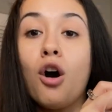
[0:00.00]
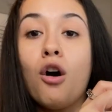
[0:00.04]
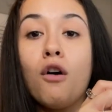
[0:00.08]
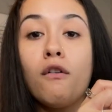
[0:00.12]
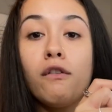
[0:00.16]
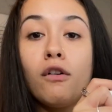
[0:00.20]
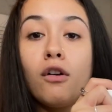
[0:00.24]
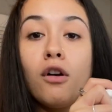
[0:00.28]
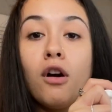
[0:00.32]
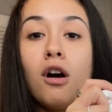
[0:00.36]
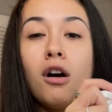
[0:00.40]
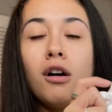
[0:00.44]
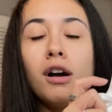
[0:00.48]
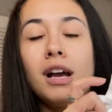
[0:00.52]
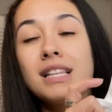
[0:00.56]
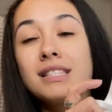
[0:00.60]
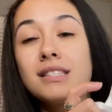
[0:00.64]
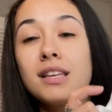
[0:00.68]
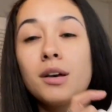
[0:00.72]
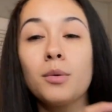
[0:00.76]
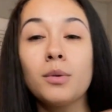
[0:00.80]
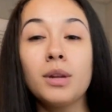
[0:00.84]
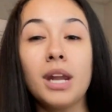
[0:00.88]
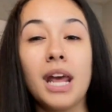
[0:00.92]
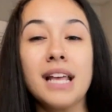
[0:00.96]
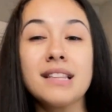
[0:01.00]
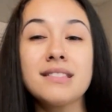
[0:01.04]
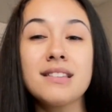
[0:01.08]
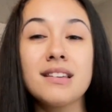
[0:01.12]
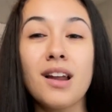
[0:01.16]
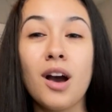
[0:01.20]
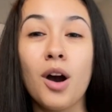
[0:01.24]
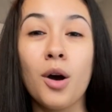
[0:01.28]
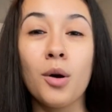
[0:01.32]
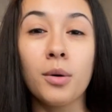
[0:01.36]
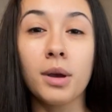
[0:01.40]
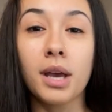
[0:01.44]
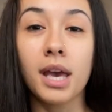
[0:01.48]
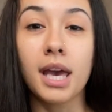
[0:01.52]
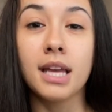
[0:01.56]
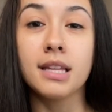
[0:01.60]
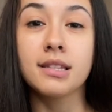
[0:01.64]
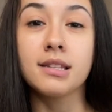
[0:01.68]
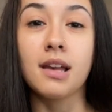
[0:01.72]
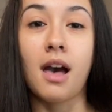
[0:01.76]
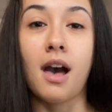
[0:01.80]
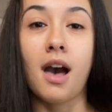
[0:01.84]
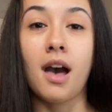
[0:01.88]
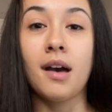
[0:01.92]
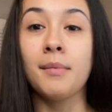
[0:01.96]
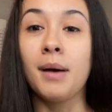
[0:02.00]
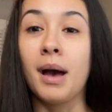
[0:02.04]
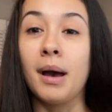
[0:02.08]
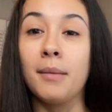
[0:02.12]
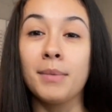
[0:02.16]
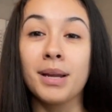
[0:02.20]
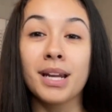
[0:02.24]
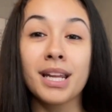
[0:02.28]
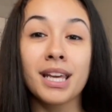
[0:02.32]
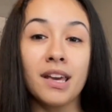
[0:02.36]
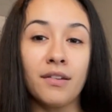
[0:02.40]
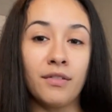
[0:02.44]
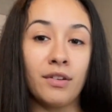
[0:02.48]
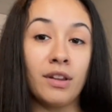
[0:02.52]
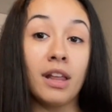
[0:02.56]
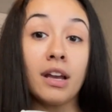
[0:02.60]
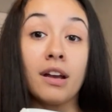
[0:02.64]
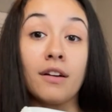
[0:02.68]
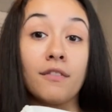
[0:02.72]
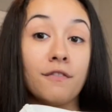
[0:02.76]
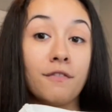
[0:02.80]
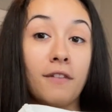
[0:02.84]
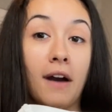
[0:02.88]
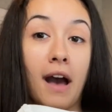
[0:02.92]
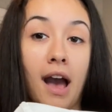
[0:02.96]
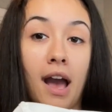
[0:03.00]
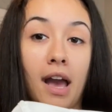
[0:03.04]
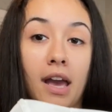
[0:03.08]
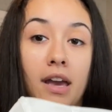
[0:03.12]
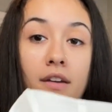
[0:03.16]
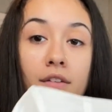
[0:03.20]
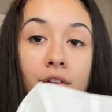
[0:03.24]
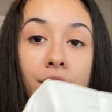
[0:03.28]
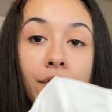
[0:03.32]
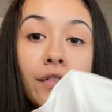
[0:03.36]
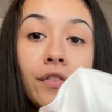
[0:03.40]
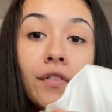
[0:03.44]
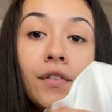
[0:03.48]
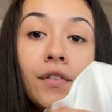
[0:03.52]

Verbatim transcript: Overall, it's an okay top. I'm gonna give it like a 5.